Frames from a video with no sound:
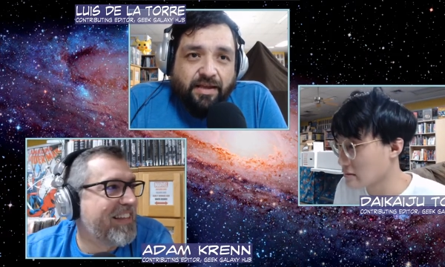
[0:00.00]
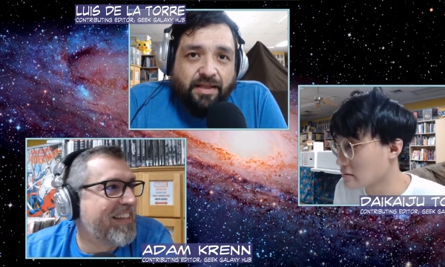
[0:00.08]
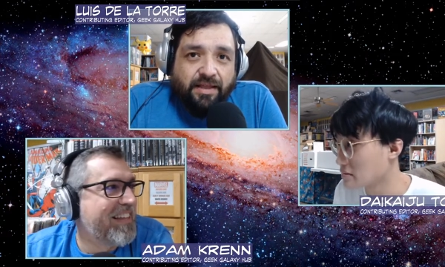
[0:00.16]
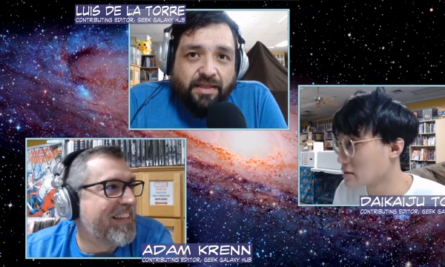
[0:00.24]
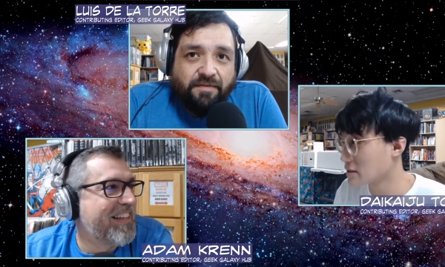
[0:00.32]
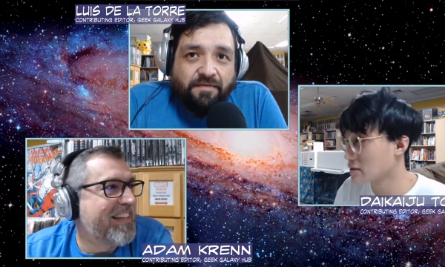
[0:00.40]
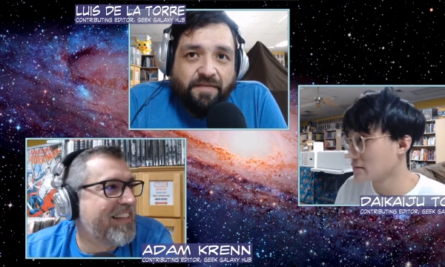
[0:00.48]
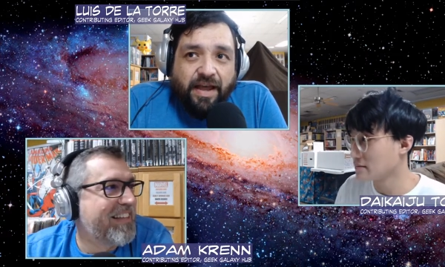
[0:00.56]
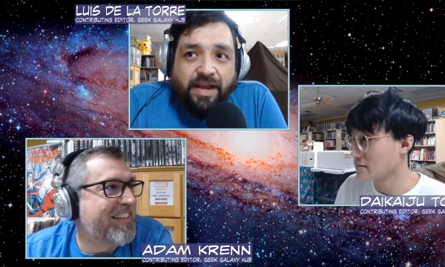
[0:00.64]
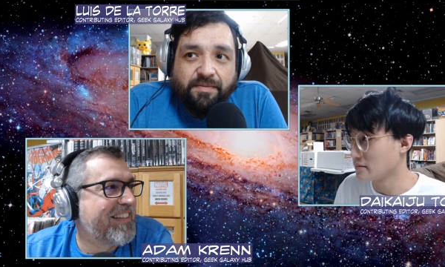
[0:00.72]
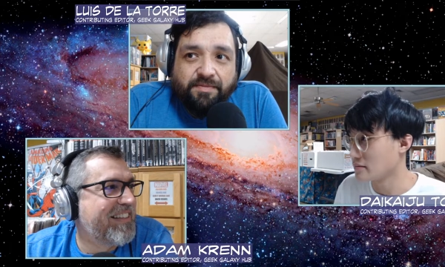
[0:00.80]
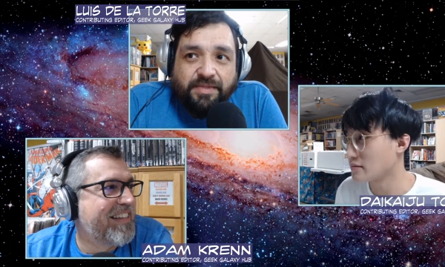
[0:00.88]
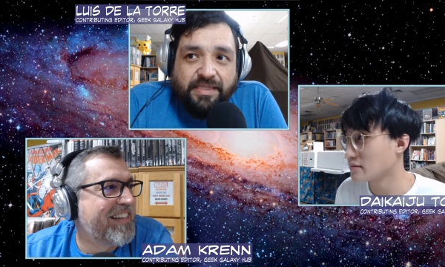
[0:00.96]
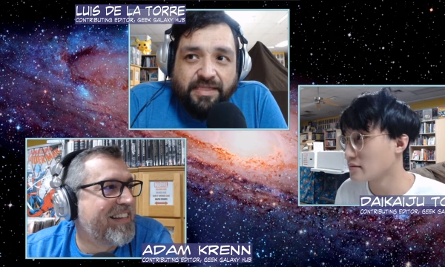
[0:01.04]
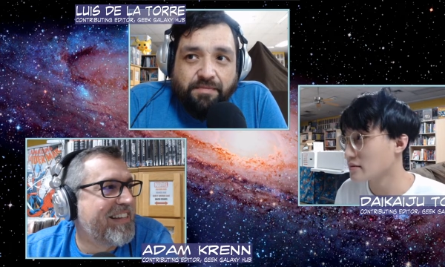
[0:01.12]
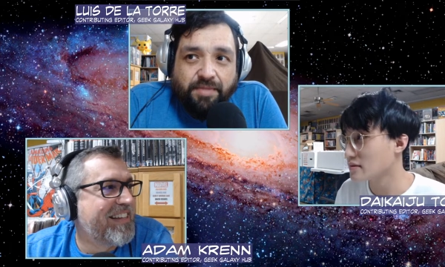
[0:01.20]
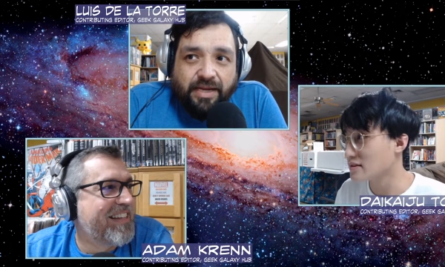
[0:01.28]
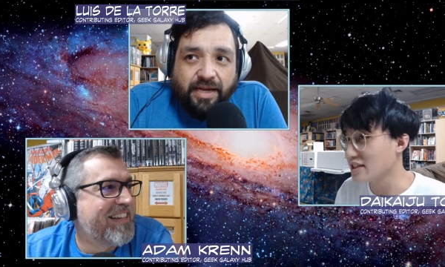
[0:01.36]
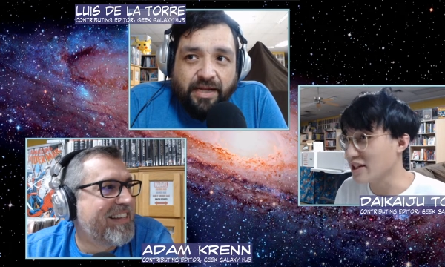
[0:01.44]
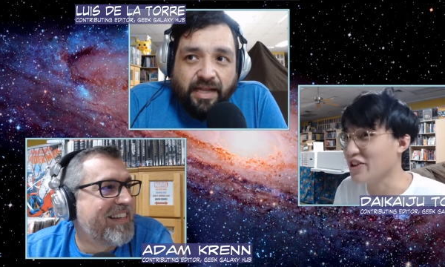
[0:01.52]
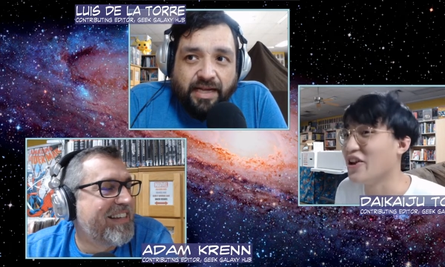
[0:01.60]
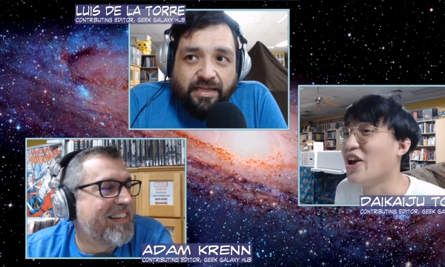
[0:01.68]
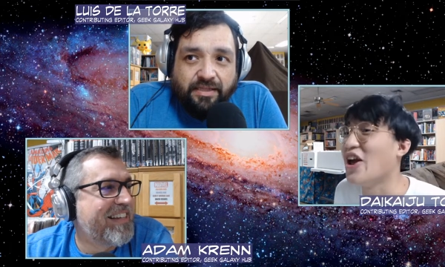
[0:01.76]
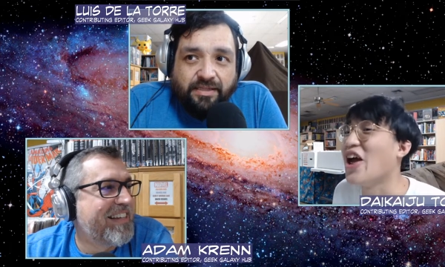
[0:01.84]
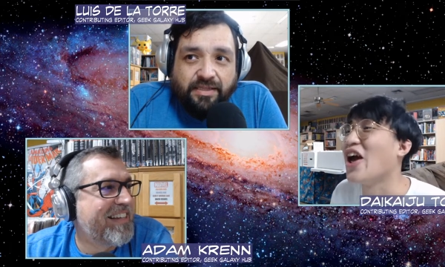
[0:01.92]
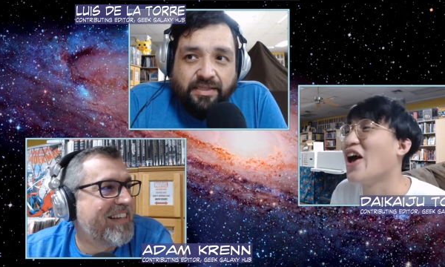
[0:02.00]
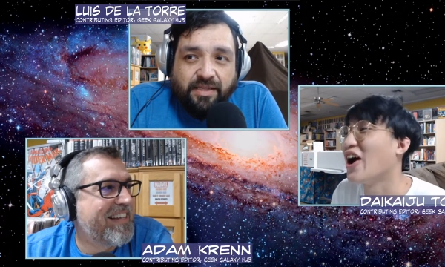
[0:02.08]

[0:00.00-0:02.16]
Speaker 1: the venom symbiote like yeah.